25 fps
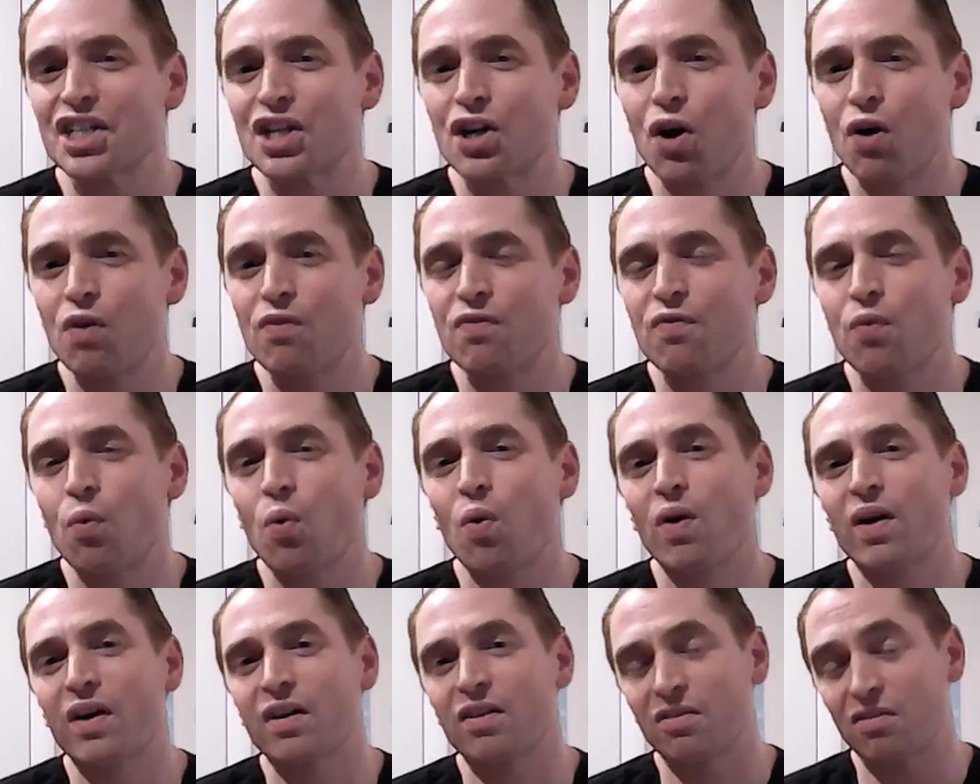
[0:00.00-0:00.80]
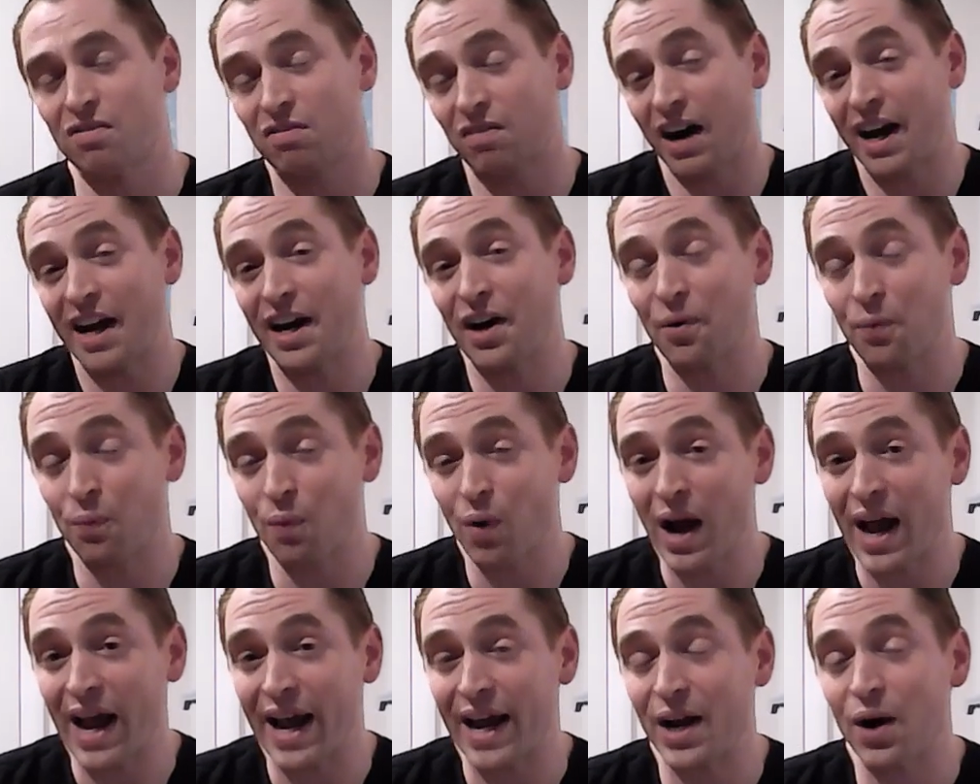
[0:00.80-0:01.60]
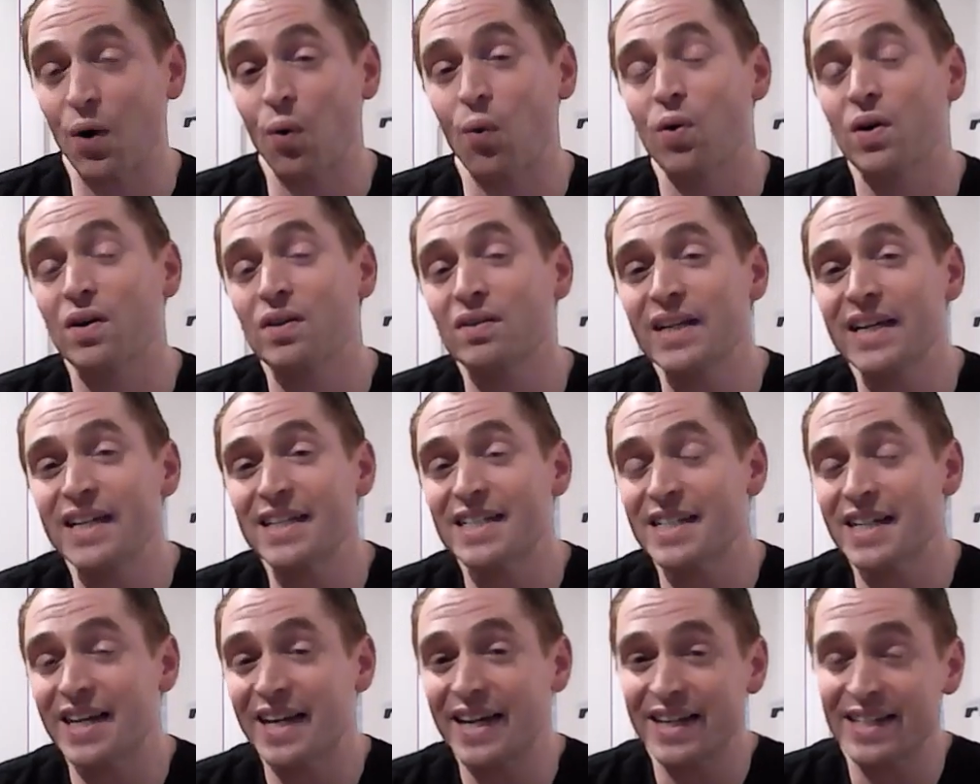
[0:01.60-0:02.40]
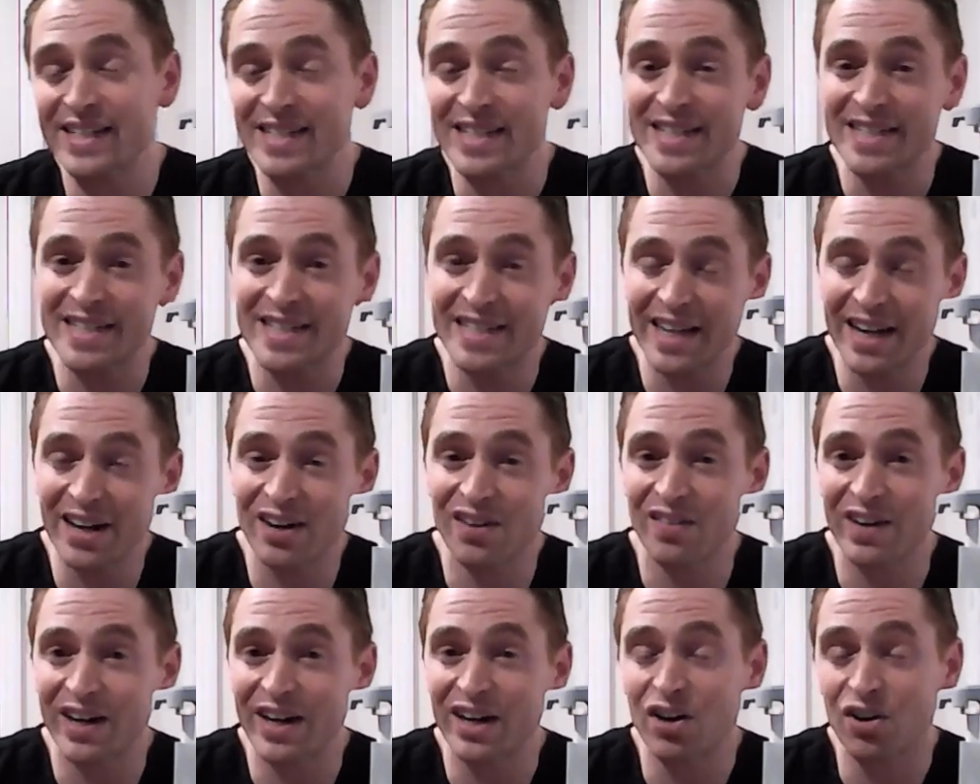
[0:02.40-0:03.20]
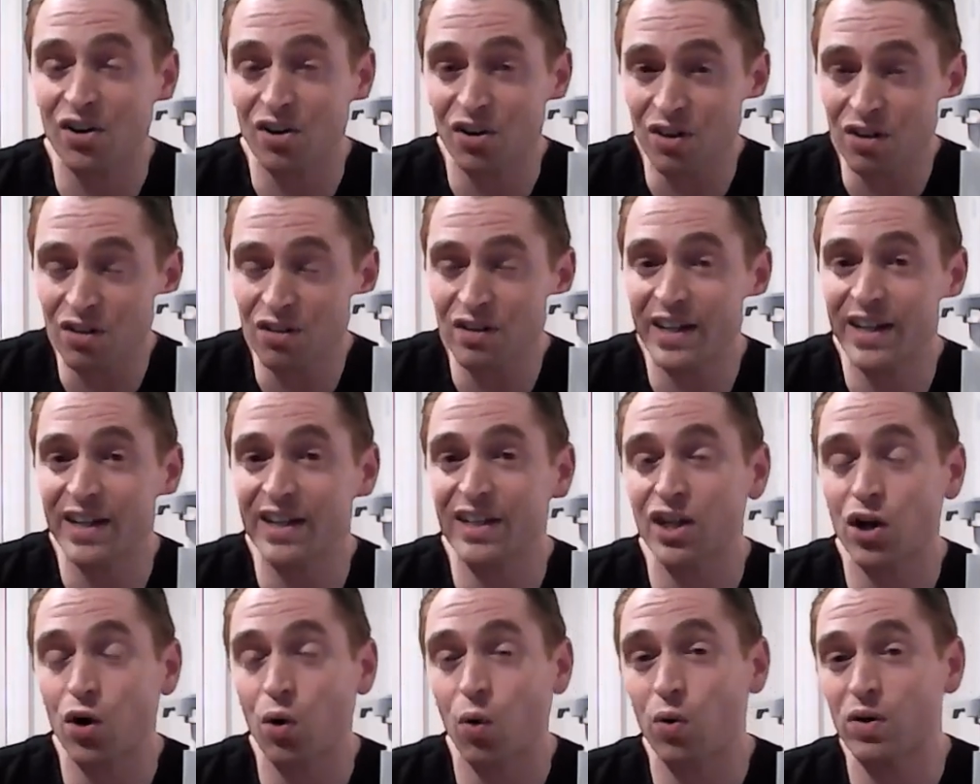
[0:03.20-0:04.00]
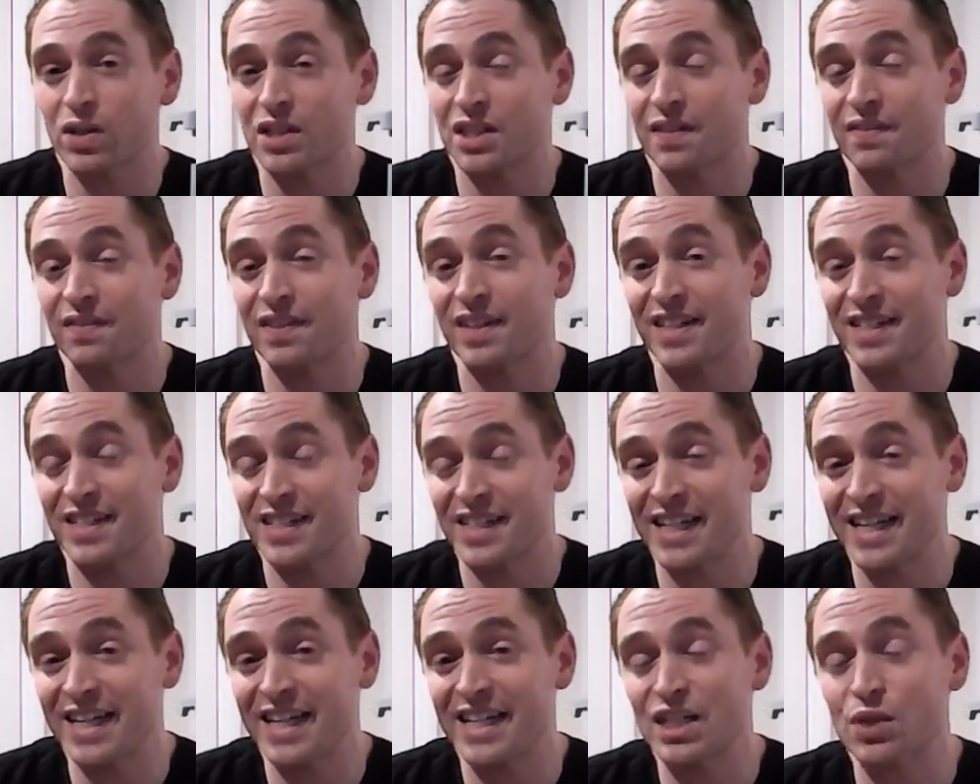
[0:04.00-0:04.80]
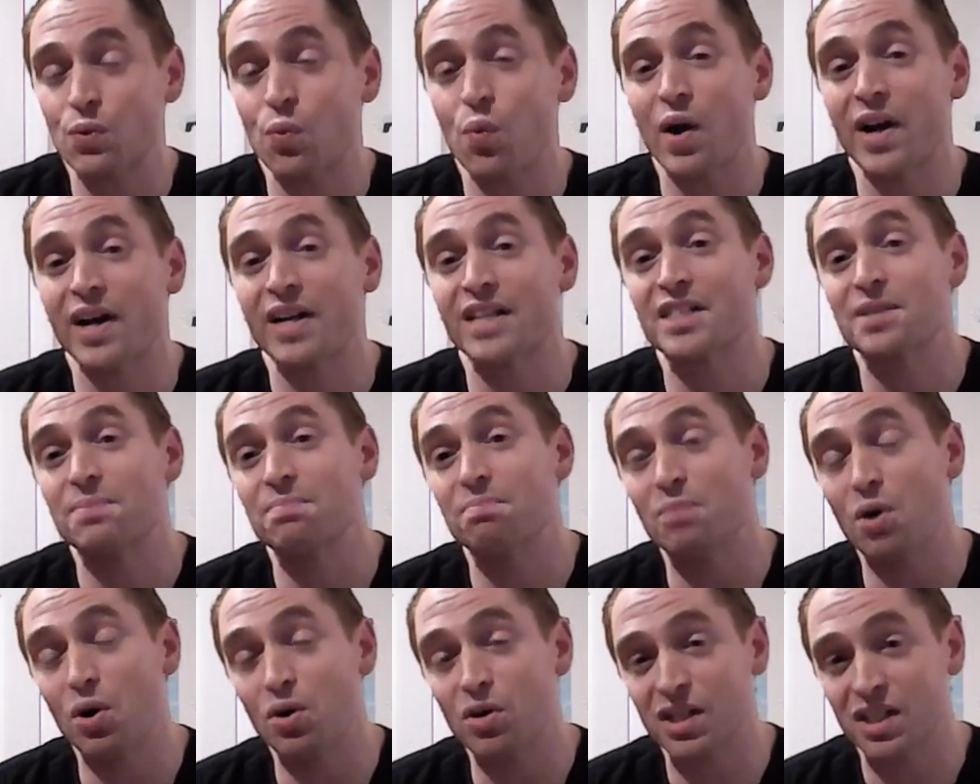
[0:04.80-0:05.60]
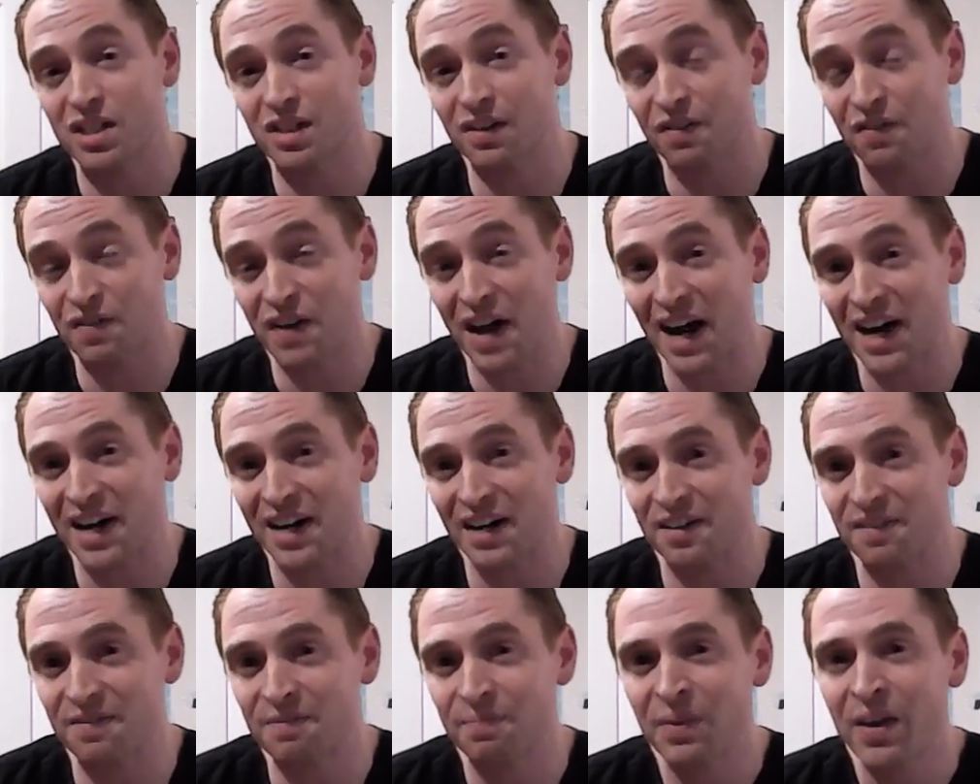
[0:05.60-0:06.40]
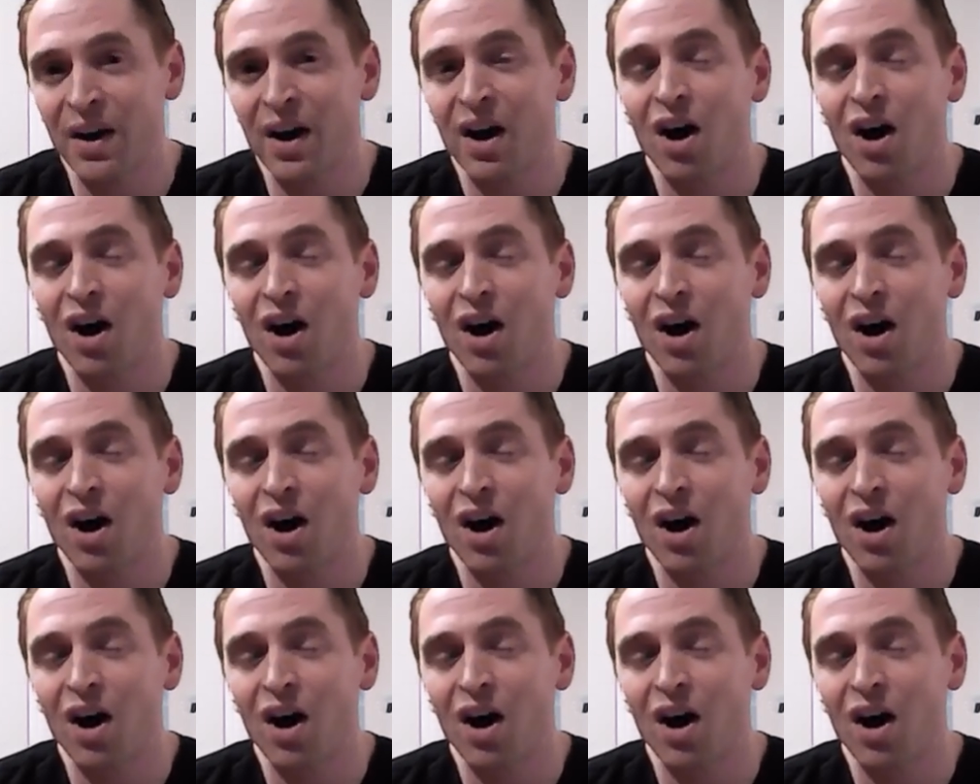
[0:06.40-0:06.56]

go for it right away, or at least consider it early in the course of the disease when it's most effective.